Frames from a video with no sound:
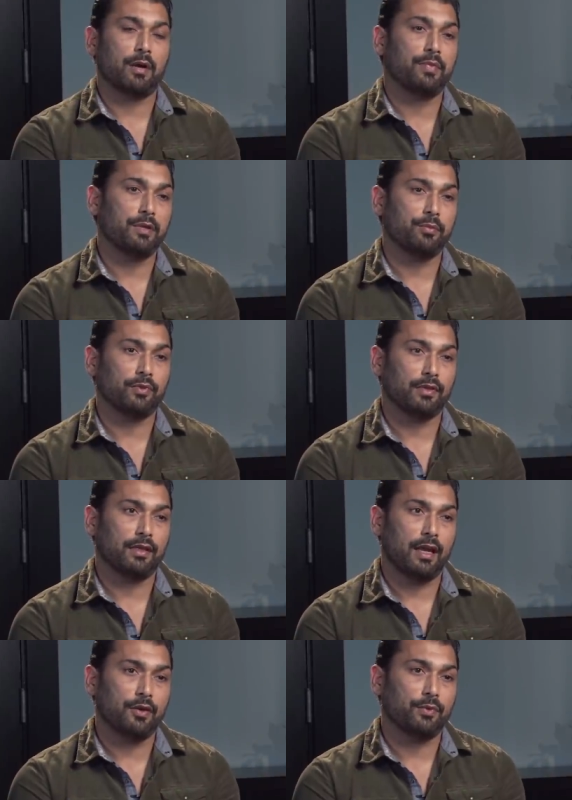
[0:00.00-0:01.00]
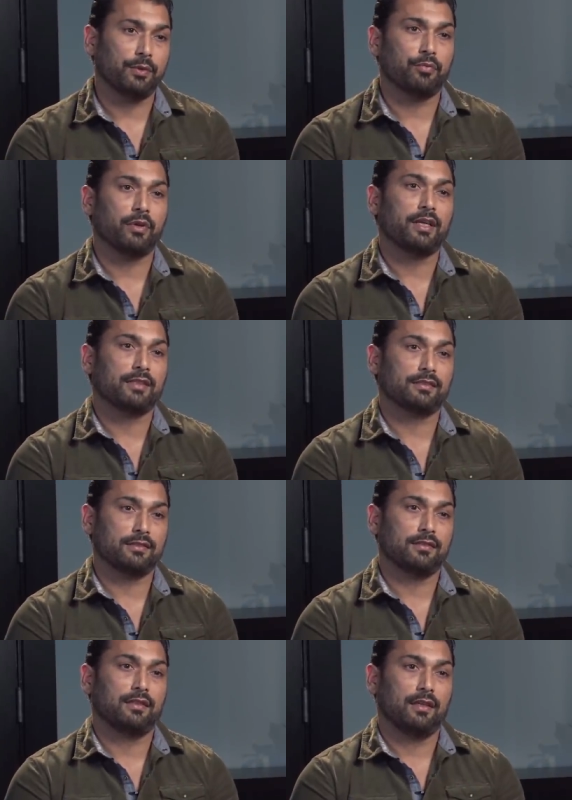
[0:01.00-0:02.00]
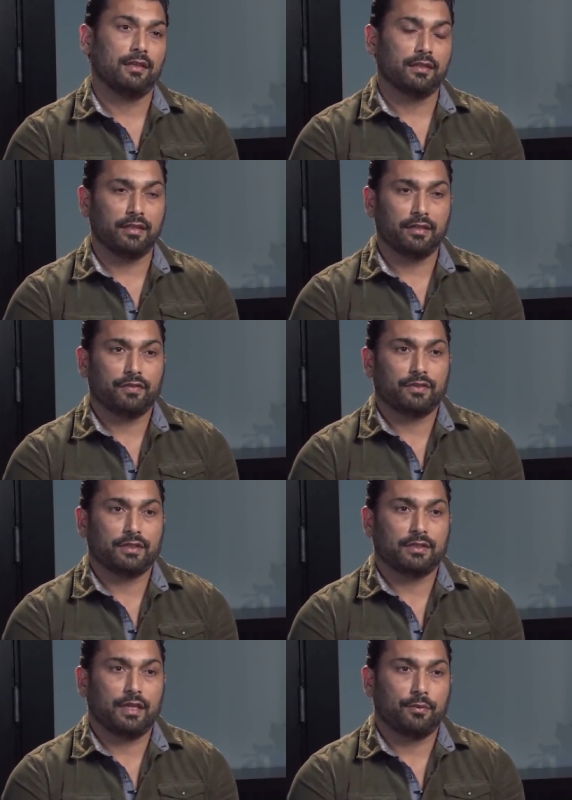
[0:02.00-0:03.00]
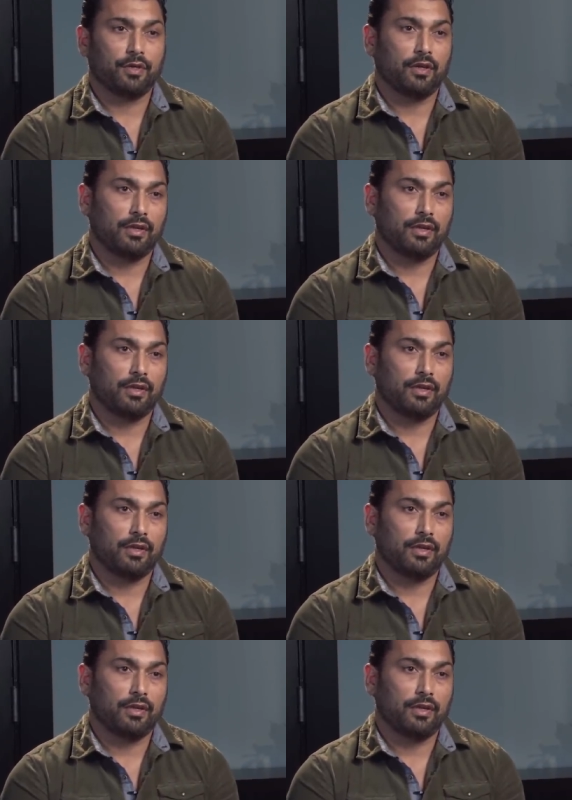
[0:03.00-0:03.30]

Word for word: about people, and how do we embrace the differences that we